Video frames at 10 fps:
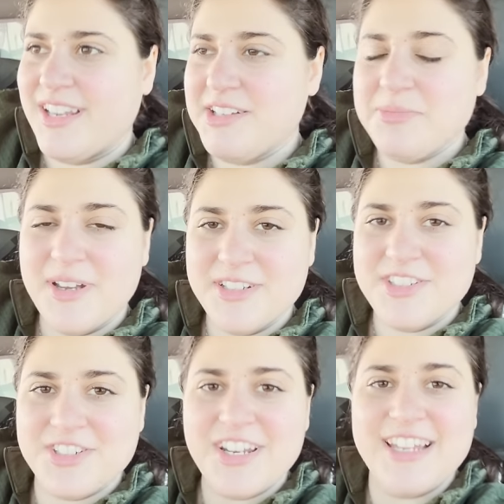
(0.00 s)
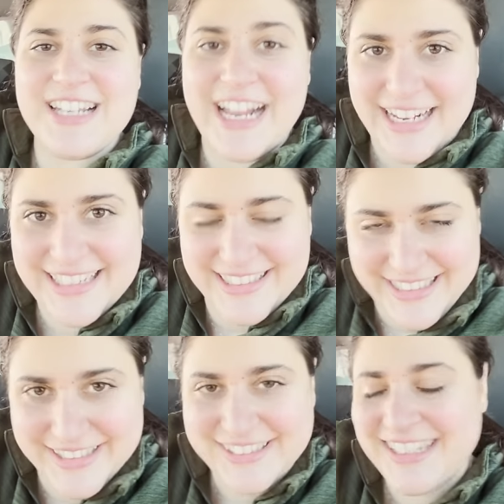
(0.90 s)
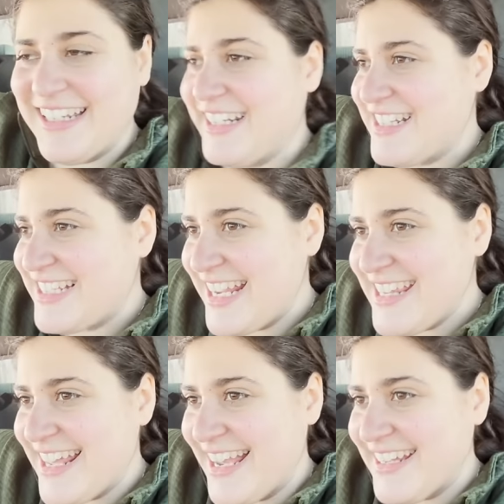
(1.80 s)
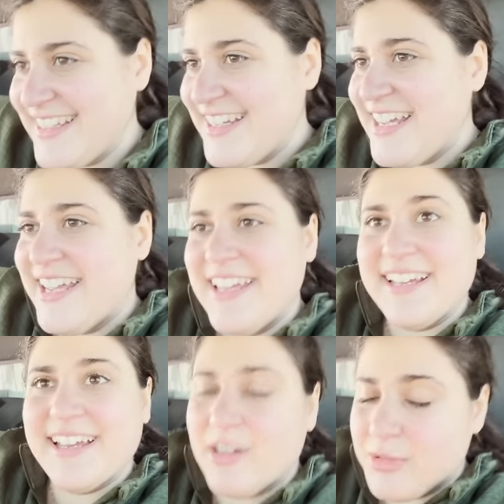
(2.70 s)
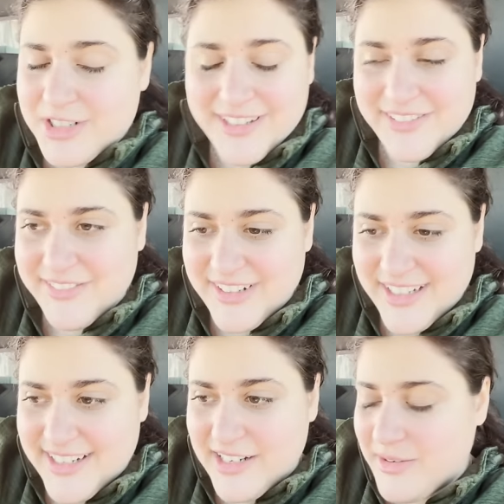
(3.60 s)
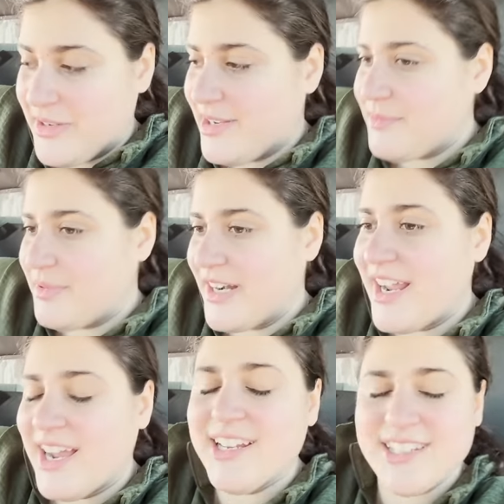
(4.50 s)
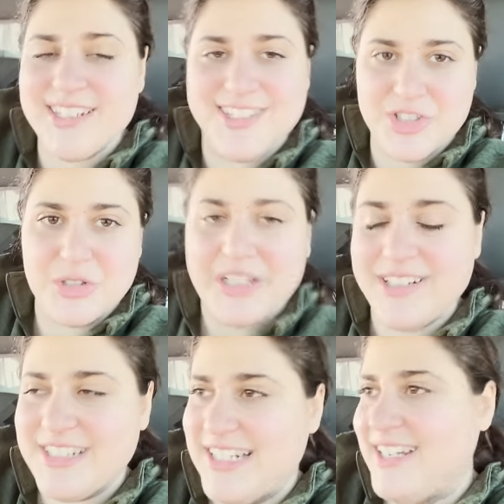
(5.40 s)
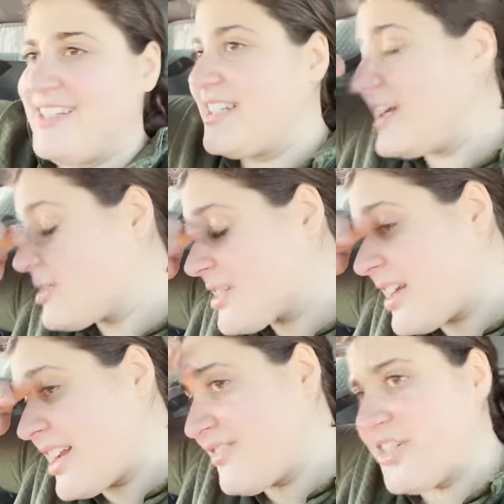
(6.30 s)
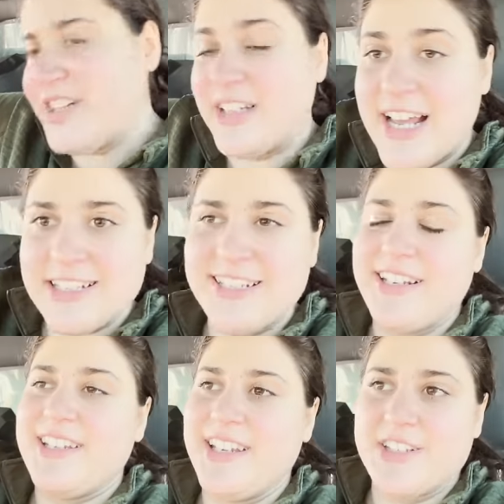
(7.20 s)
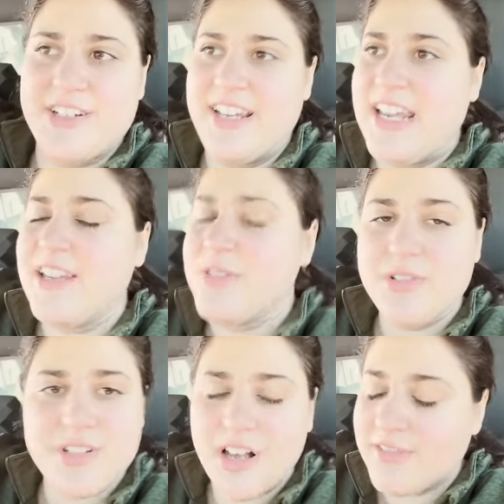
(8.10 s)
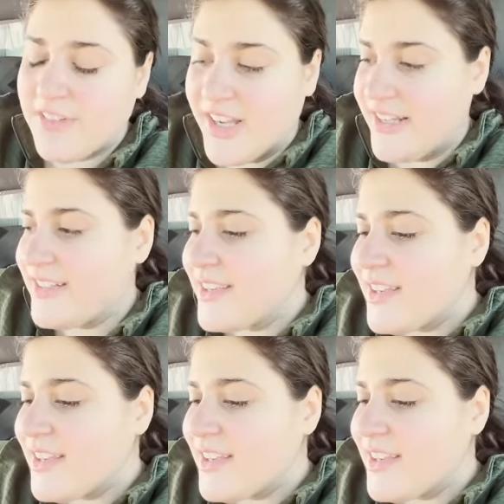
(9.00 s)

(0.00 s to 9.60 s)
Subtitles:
as much as I did. And I say that almost every video, but I did enjoy today. Today was a lot of fun. Last night, yesterday, it was all fun.